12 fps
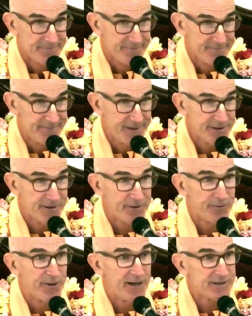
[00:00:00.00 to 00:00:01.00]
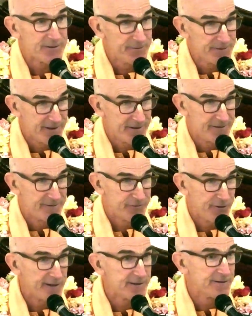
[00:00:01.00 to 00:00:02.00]
These are the rascals that are
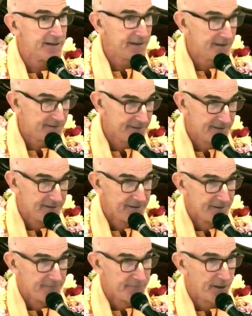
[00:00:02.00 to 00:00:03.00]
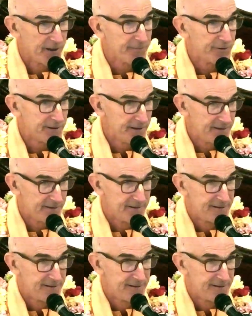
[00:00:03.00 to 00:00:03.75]
translating Bhagavad Gita.